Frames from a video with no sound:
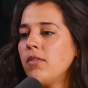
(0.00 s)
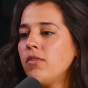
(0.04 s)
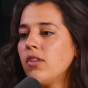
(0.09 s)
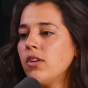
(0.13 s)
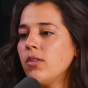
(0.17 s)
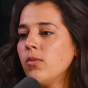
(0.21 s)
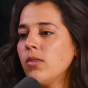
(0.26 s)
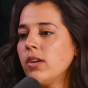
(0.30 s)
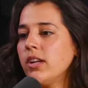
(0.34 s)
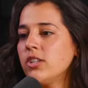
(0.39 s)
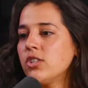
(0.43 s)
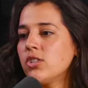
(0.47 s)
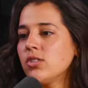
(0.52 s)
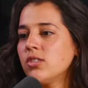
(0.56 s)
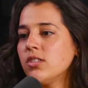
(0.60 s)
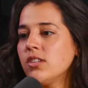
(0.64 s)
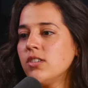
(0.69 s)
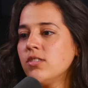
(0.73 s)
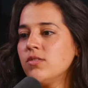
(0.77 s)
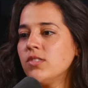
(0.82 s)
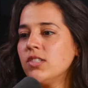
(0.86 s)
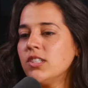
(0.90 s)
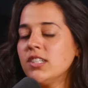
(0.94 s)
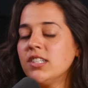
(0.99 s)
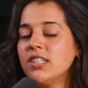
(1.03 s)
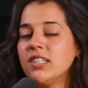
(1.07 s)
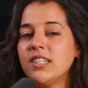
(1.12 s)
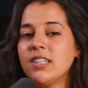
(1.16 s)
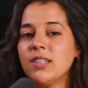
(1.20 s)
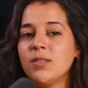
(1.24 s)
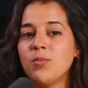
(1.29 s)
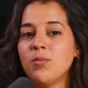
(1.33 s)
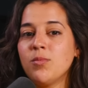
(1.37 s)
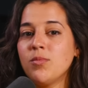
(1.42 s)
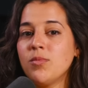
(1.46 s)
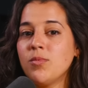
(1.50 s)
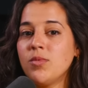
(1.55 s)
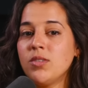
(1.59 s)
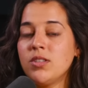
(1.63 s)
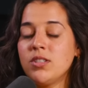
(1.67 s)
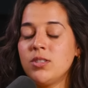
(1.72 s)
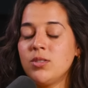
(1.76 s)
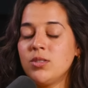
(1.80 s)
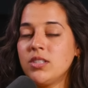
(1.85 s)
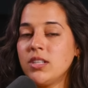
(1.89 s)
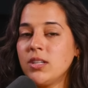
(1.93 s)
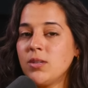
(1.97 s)
friend Rachel over, and
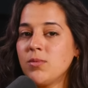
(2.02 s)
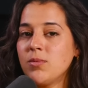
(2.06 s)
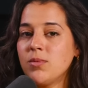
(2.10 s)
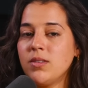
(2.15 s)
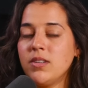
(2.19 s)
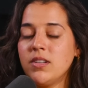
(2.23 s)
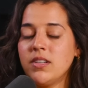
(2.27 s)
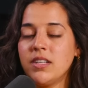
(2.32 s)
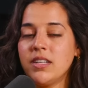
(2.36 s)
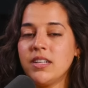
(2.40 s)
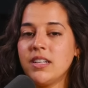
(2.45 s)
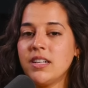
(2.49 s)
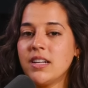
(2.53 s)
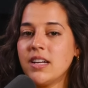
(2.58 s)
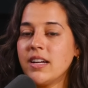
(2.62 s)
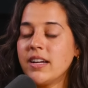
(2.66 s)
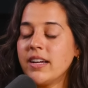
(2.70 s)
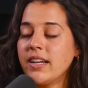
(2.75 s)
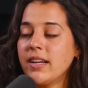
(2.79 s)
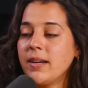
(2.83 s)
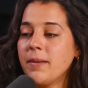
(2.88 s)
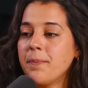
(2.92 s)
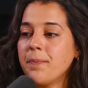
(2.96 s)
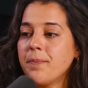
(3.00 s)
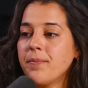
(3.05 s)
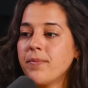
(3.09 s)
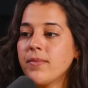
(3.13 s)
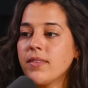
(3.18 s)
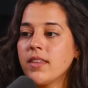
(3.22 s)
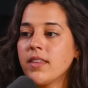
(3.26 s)
this was like when we were like 9.